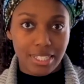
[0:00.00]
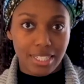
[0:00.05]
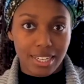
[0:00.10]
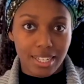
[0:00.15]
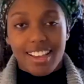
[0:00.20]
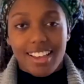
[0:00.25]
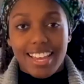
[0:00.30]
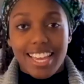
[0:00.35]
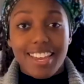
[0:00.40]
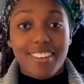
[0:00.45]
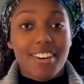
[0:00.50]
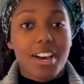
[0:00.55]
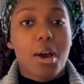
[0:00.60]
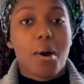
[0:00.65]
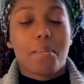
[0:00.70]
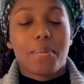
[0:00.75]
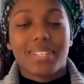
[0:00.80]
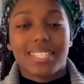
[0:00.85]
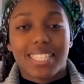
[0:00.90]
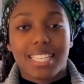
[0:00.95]
Here at
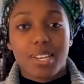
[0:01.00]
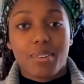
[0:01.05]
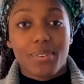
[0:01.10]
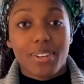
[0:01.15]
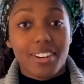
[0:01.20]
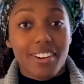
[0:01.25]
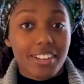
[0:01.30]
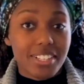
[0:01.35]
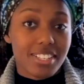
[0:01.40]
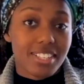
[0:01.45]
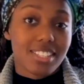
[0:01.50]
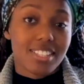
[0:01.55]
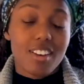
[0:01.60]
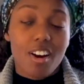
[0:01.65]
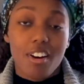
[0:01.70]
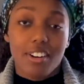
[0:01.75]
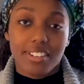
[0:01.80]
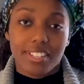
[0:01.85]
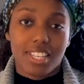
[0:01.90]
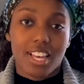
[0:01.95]
LBC, we like to start our
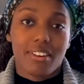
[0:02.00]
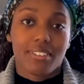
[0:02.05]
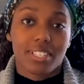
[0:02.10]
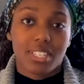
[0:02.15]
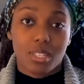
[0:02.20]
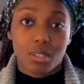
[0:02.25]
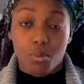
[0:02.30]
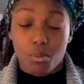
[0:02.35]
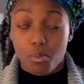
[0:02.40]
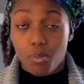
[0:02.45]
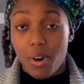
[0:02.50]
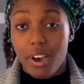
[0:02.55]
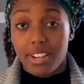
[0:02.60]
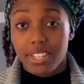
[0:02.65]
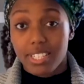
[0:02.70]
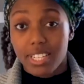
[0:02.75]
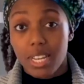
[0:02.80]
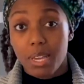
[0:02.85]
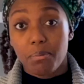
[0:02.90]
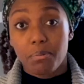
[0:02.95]
services with
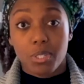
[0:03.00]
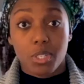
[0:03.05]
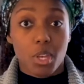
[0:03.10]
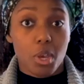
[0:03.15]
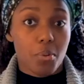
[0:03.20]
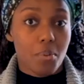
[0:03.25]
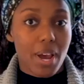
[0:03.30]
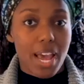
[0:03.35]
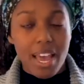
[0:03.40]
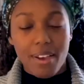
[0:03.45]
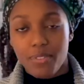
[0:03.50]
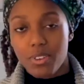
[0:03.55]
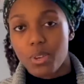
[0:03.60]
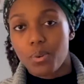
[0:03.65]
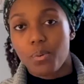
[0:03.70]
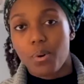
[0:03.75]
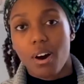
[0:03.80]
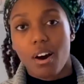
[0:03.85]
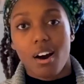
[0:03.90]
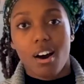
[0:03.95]
worship, so wherever you
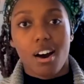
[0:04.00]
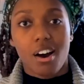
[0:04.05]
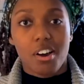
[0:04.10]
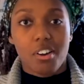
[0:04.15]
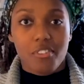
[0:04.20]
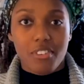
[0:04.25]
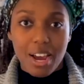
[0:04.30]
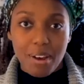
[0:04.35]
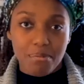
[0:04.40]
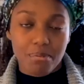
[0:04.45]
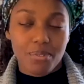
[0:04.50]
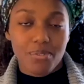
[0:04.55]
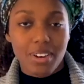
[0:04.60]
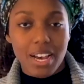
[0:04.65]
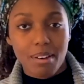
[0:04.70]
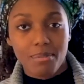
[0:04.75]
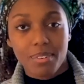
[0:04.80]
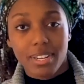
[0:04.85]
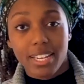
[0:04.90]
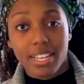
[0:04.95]
are, grab the
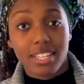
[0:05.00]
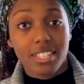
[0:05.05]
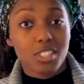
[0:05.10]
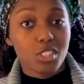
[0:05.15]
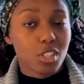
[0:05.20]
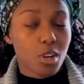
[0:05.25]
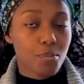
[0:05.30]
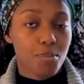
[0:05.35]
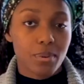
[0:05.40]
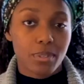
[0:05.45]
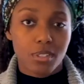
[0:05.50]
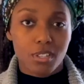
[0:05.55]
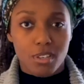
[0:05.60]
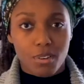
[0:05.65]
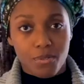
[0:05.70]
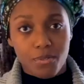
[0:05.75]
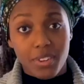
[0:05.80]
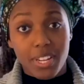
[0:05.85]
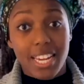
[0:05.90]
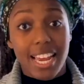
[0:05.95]
family, jump onto your
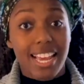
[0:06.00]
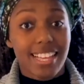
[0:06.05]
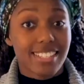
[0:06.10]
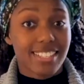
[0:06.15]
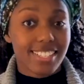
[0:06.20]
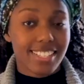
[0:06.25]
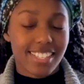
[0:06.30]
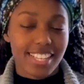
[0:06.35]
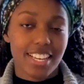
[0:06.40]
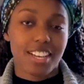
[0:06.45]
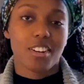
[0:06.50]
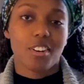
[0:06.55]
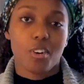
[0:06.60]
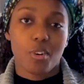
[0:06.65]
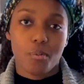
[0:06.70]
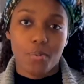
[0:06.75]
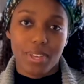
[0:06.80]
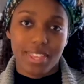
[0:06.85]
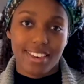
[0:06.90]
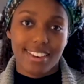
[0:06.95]
feet and sing along with
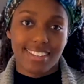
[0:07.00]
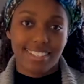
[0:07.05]
us.